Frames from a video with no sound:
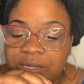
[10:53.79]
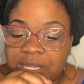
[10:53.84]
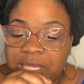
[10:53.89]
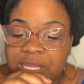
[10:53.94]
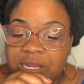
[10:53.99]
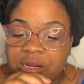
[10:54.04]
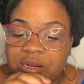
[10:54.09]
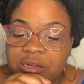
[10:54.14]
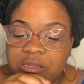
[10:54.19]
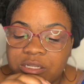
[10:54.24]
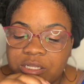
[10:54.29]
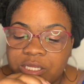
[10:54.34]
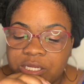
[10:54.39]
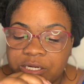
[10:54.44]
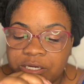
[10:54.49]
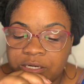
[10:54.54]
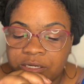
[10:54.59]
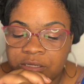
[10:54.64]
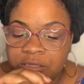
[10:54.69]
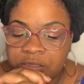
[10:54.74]
Like
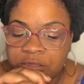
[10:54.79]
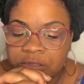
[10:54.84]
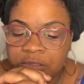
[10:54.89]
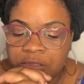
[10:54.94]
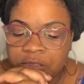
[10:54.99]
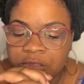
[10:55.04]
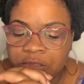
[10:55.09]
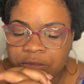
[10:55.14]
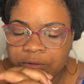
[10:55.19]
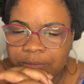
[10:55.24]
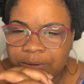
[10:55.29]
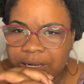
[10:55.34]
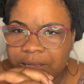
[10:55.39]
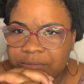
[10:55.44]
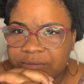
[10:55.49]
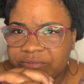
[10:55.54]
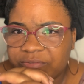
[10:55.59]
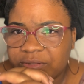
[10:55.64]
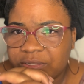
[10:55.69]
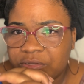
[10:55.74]
earlier, when I
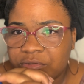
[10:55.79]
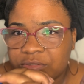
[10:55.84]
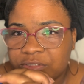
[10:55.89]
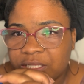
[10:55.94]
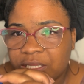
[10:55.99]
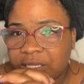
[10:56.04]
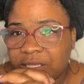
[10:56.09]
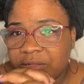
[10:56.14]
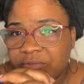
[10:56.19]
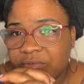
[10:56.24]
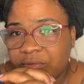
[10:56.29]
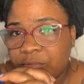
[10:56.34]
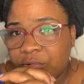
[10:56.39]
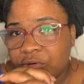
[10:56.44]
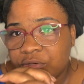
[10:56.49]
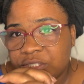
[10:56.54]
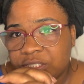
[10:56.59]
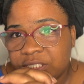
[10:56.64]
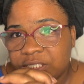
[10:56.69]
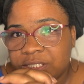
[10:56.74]
was feeling those negative
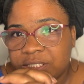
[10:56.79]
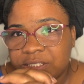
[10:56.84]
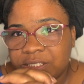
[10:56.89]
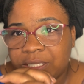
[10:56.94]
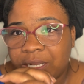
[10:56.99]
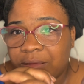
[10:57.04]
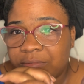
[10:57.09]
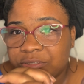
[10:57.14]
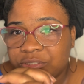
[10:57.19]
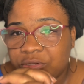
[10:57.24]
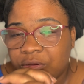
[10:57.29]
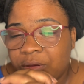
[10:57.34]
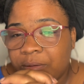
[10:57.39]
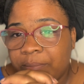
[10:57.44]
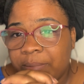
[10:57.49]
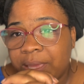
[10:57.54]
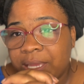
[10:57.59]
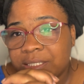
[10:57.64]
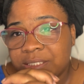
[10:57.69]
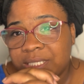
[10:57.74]
emotions and I was going
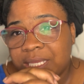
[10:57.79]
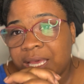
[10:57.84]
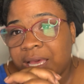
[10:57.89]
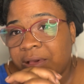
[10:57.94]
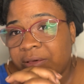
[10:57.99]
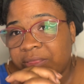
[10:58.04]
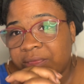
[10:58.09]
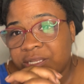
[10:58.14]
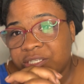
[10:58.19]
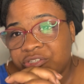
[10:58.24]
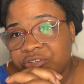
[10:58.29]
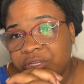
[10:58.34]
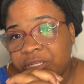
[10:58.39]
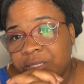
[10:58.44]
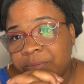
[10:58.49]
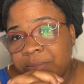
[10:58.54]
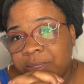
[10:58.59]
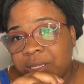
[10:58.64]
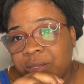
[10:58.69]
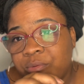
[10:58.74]
back to how they
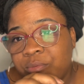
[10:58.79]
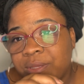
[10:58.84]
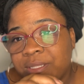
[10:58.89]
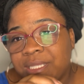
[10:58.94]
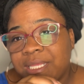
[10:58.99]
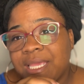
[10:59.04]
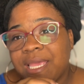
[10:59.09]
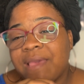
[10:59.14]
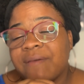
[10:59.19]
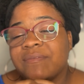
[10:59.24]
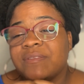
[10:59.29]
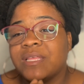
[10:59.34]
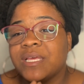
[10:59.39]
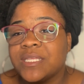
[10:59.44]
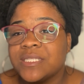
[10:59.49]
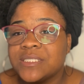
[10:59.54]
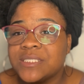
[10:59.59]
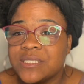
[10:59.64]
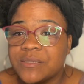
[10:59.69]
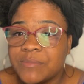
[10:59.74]
treated me and what they have
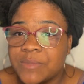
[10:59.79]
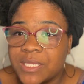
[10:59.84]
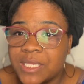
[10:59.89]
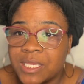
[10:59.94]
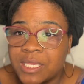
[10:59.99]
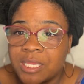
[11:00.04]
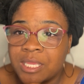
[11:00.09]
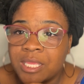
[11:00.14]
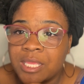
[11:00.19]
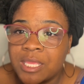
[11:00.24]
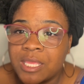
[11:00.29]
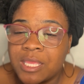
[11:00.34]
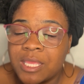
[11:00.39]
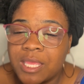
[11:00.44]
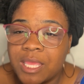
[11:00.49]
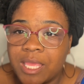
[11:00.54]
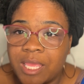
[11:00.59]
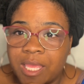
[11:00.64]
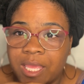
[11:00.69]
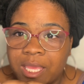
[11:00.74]
done to me,
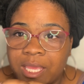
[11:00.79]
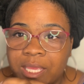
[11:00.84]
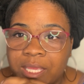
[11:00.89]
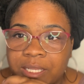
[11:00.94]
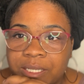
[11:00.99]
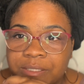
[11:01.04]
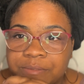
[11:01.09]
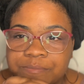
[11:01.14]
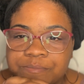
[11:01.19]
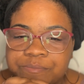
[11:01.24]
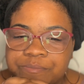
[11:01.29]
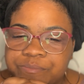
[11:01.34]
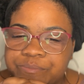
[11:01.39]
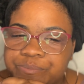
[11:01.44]
and